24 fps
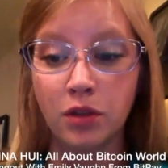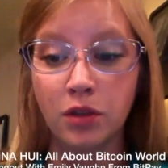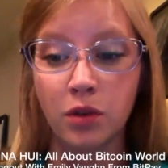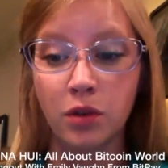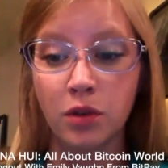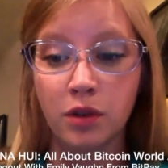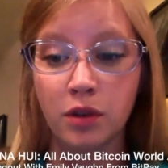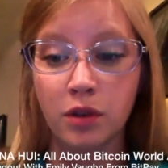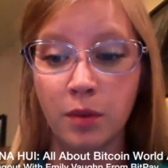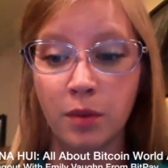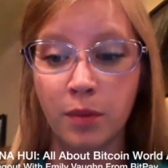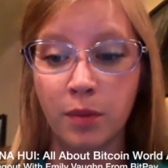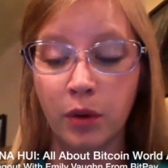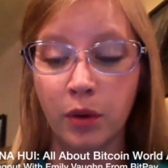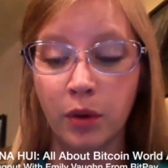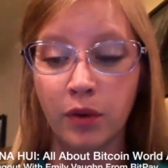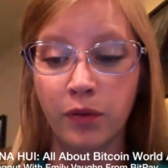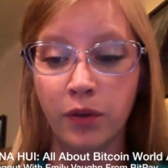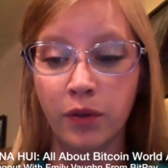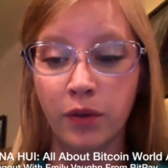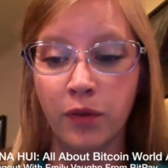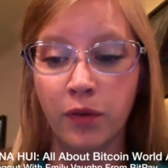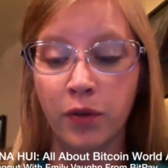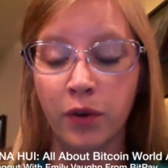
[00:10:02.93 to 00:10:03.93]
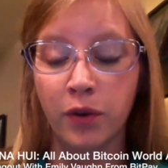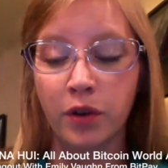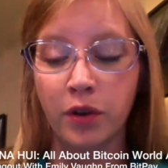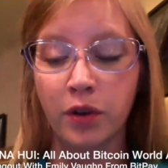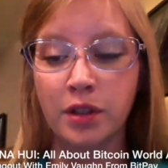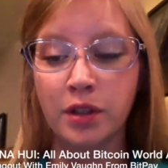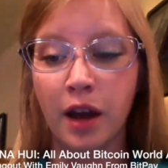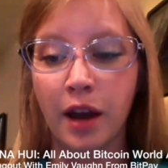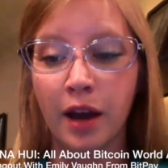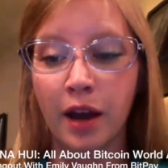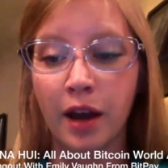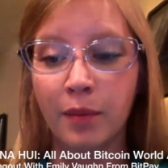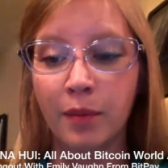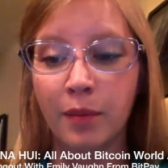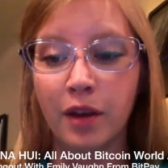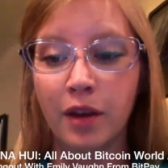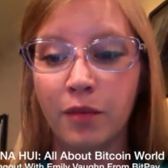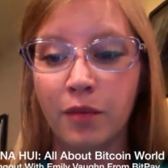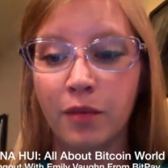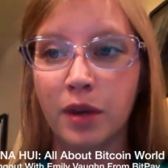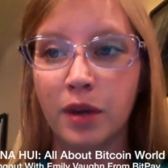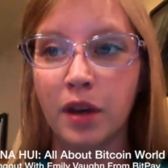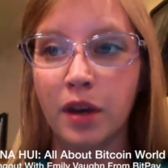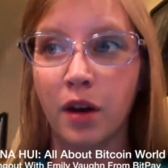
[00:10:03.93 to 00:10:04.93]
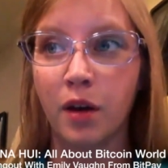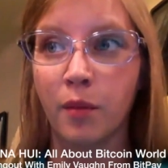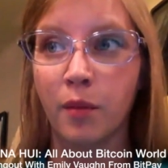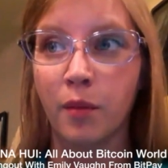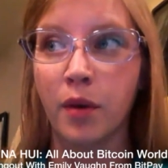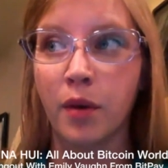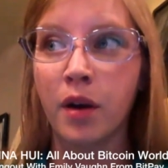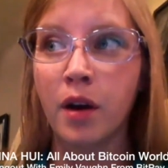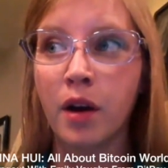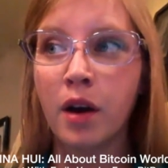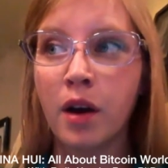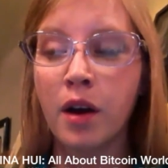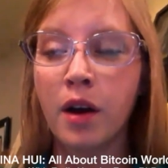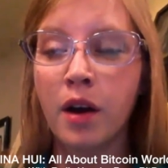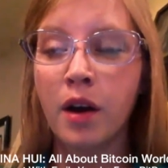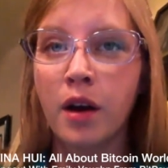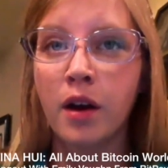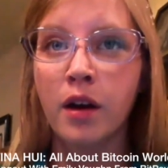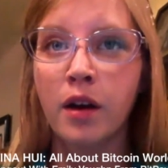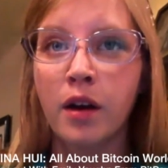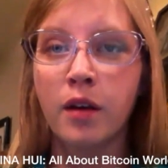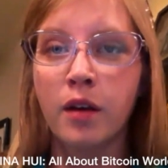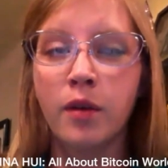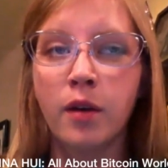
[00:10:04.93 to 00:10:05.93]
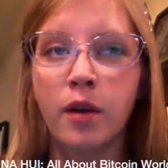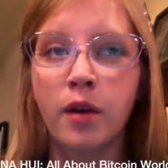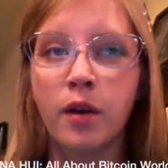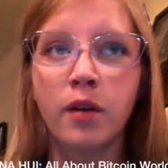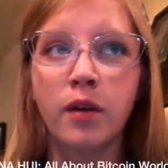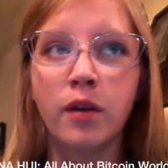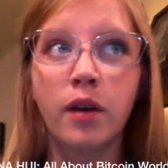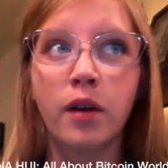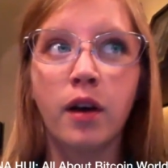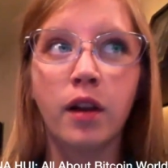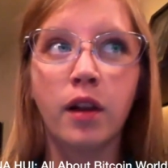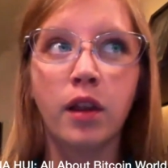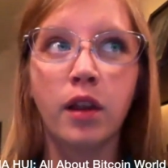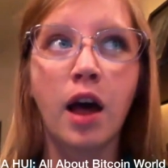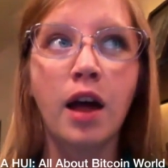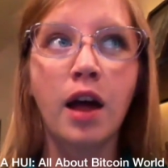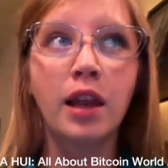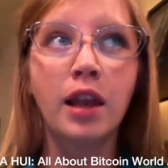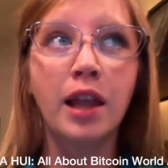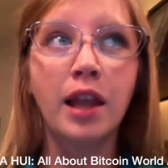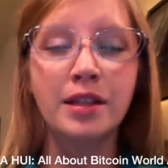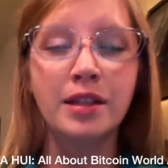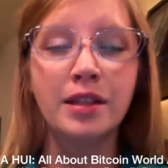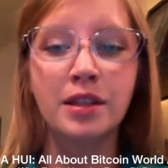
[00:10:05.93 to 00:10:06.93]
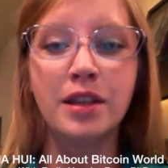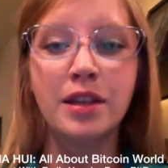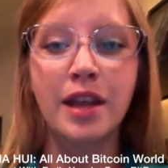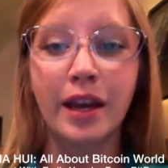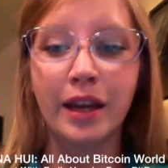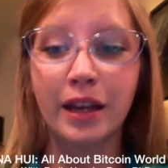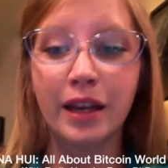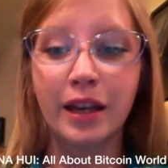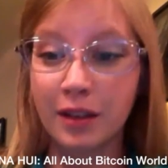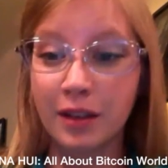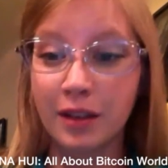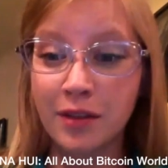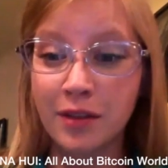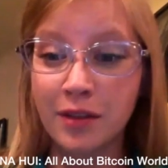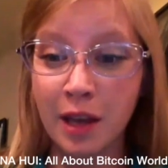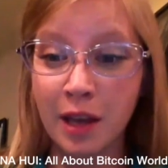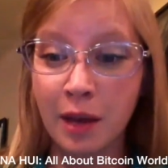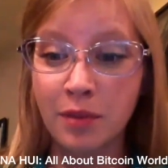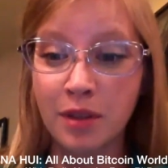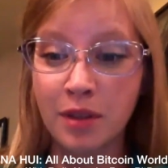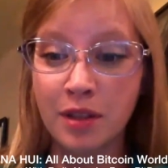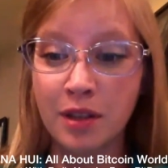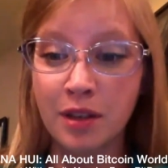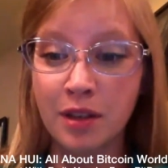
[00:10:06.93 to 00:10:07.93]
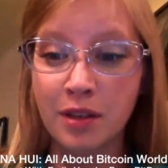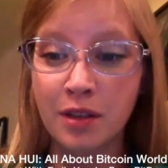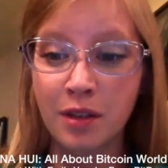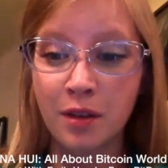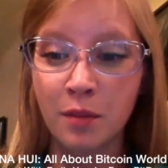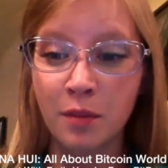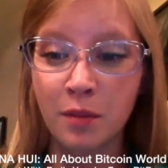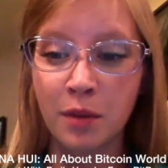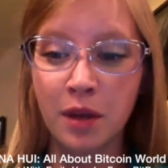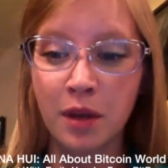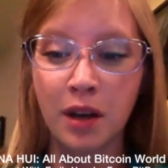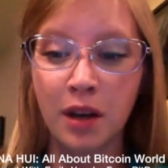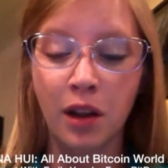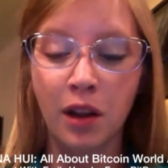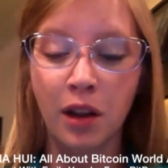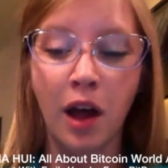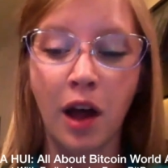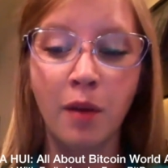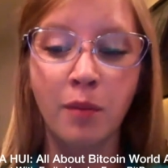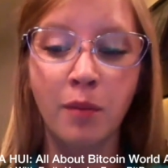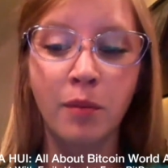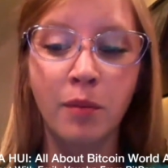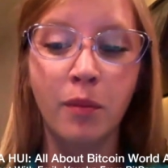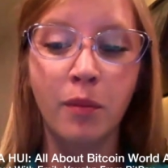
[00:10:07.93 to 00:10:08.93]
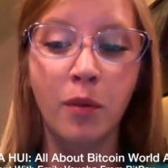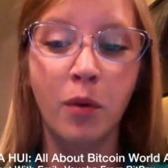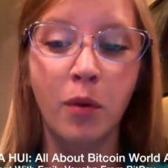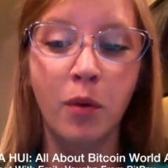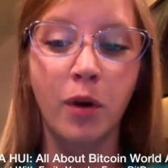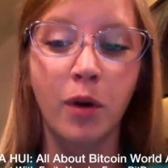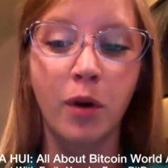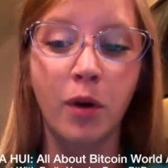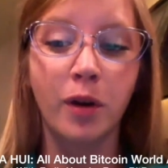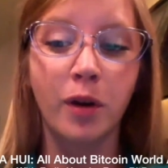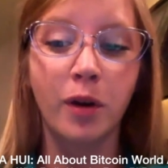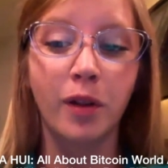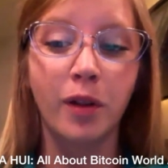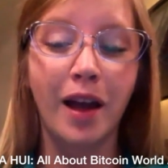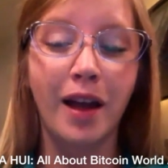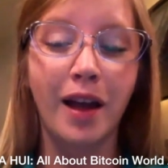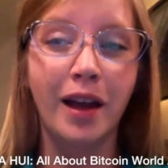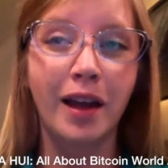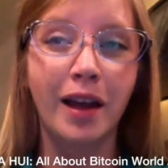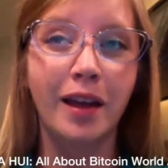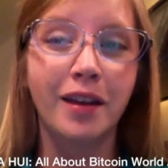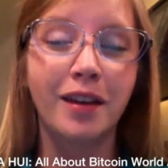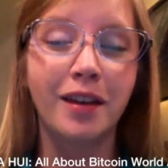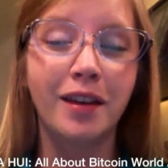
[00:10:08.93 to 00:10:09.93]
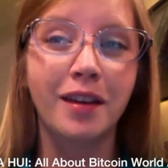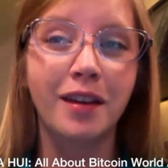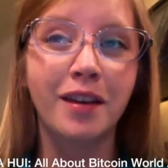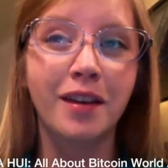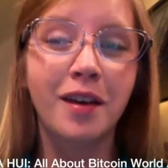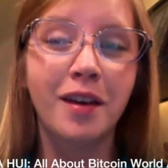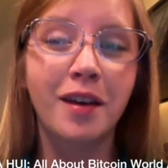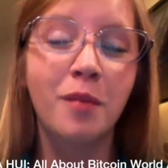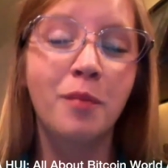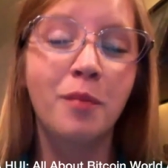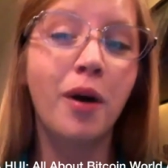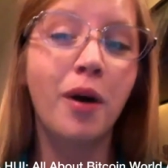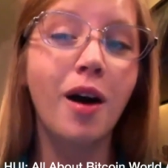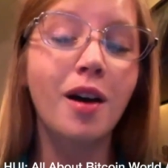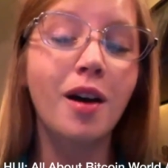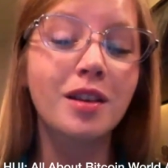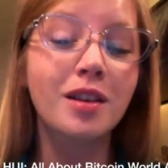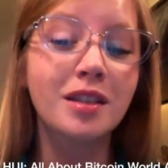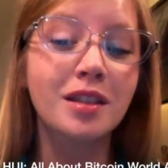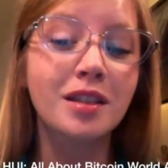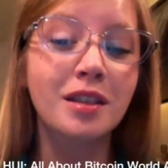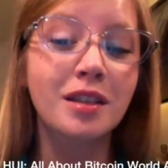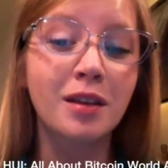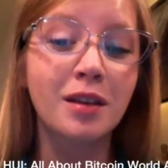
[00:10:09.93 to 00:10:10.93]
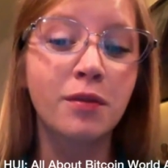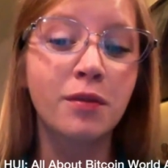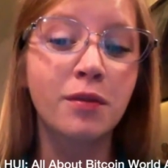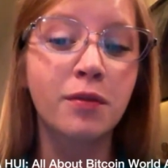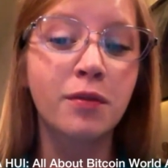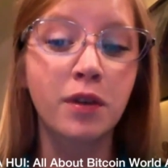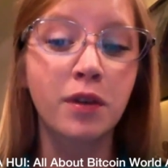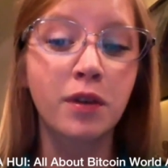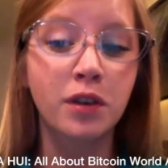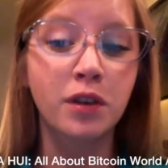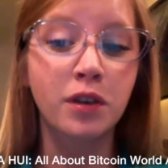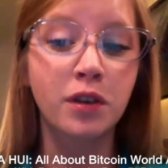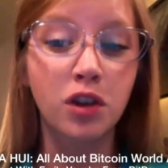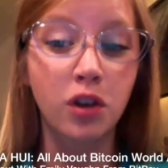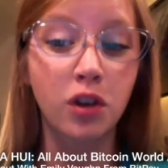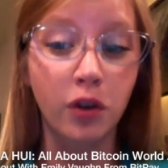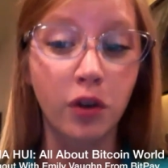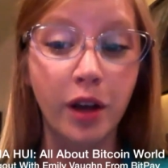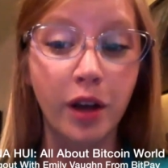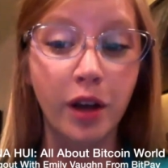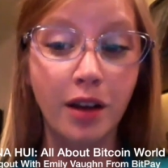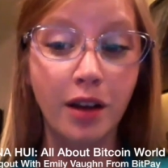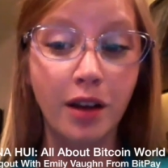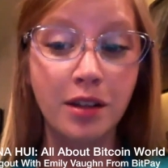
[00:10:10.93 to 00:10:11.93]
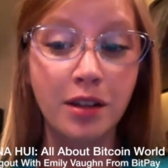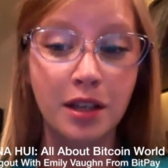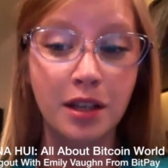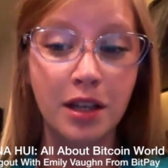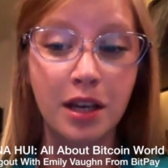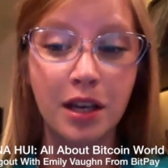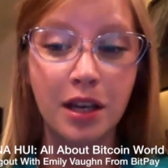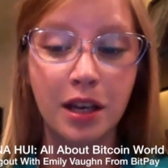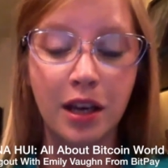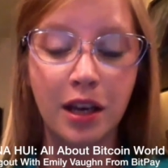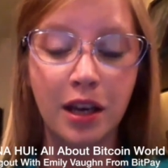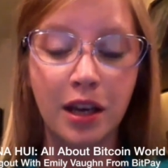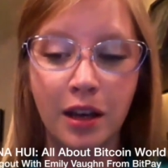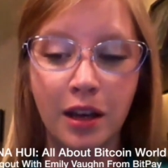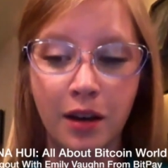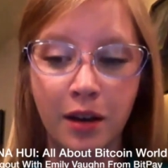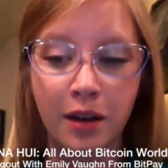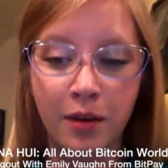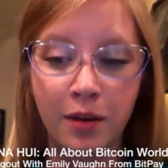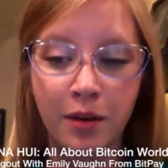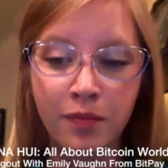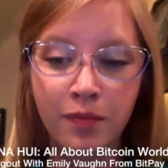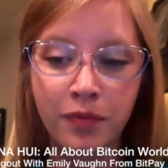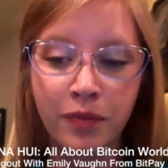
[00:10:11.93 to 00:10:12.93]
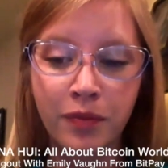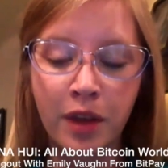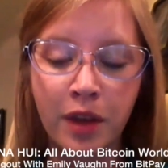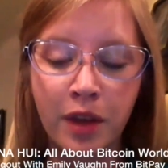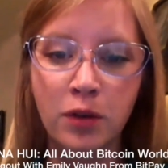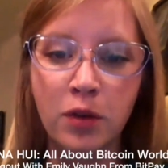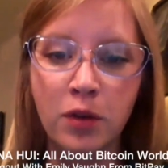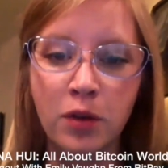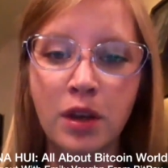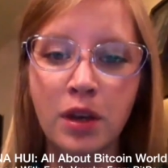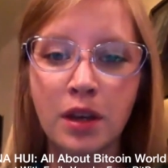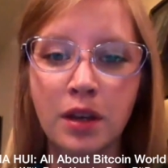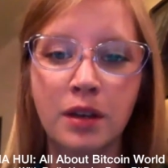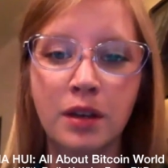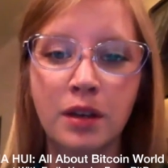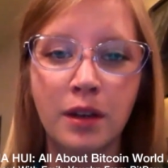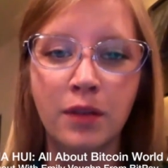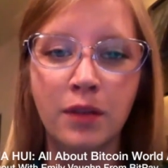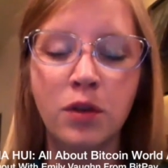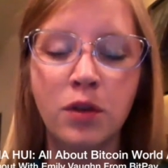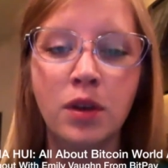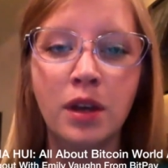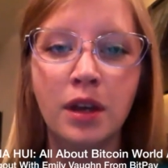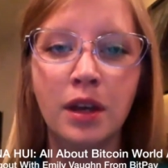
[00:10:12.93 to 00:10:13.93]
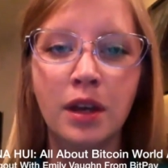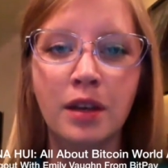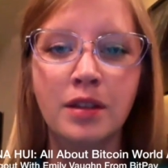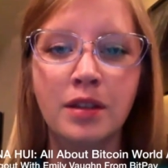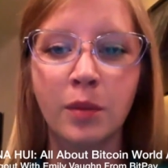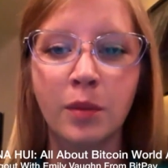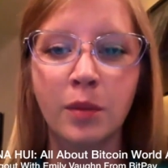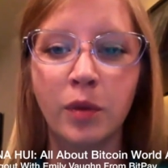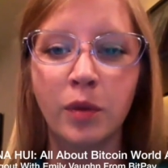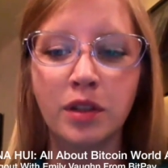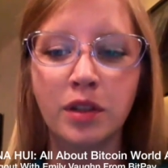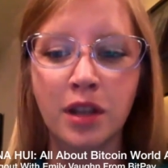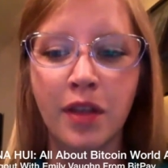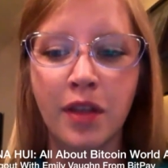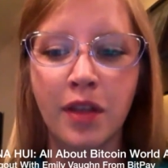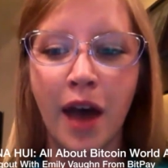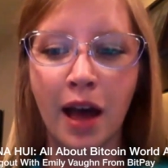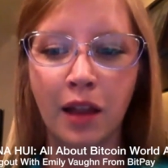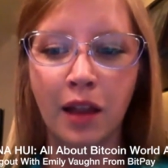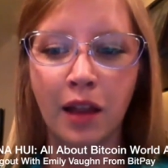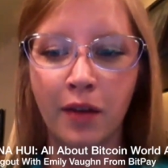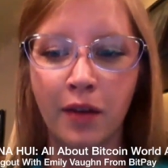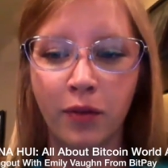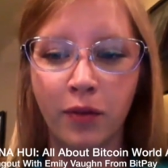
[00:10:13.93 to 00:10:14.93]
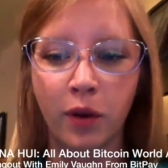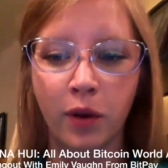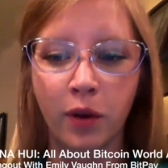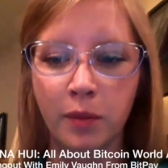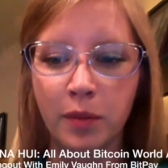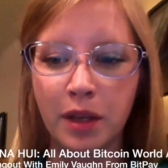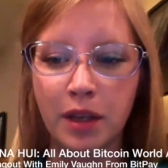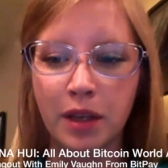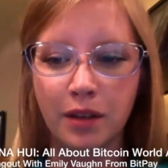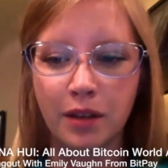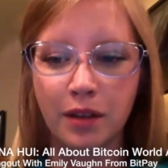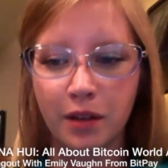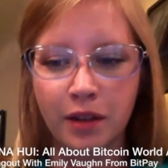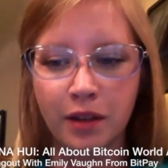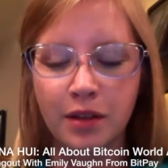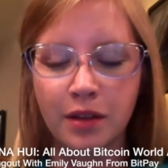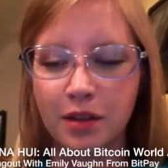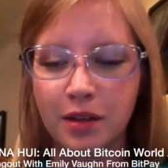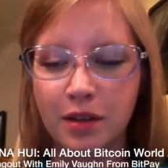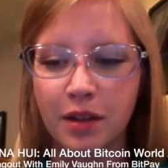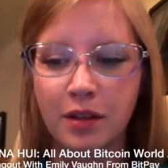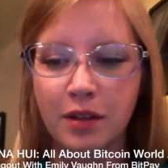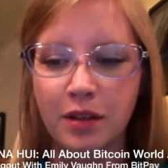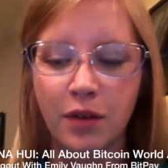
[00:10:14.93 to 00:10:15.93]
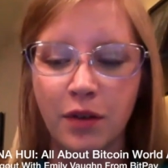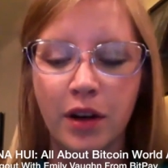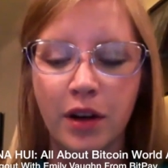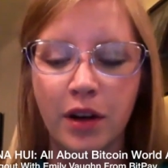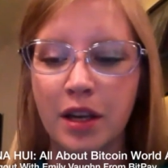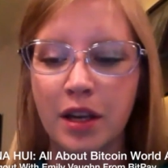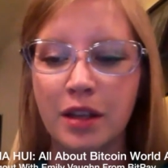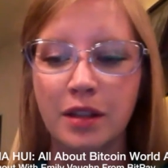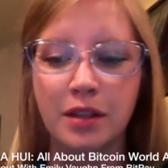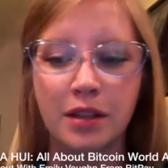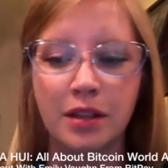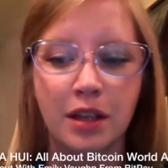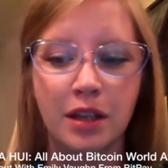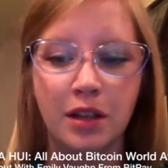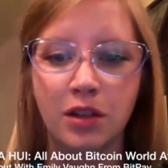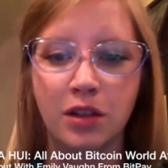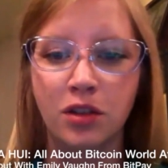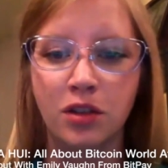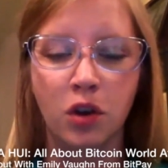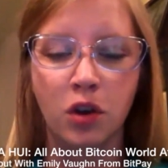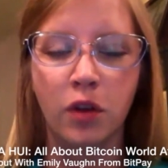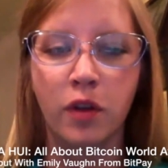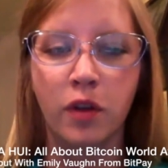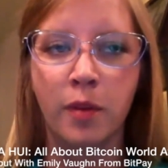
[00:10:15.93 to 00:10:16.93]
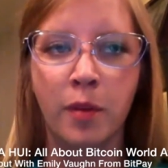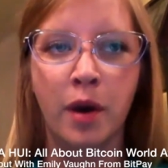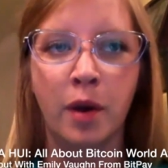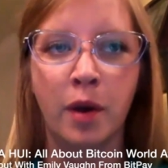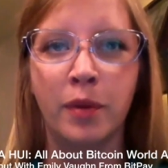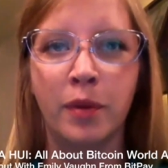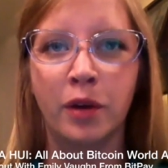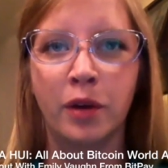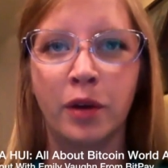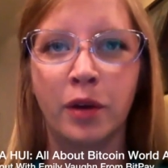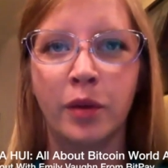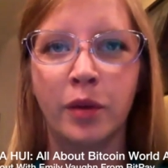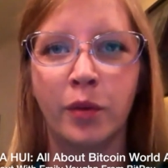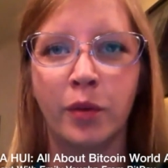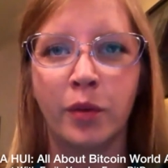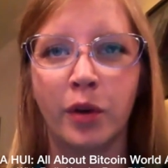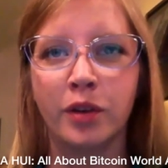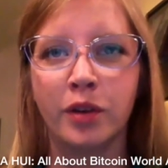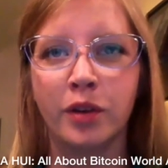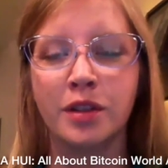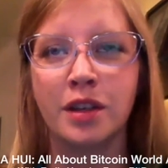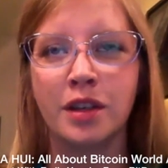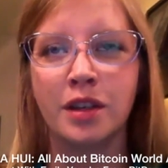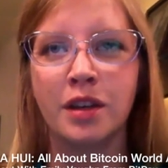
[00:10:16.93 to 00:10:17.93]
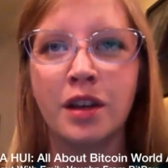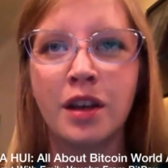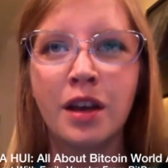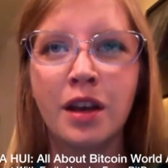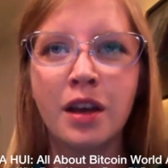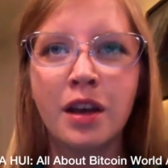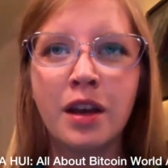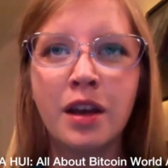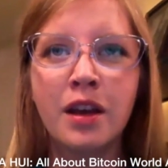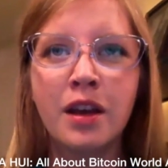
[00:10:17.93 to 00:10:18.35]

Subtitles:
introduced to Bitcoin for the first time have become a lot less negative skepticism and a lot more like positive curiosity. And if you can get someone to that level, I mean, it's very easy to show them how Bitcoin works. And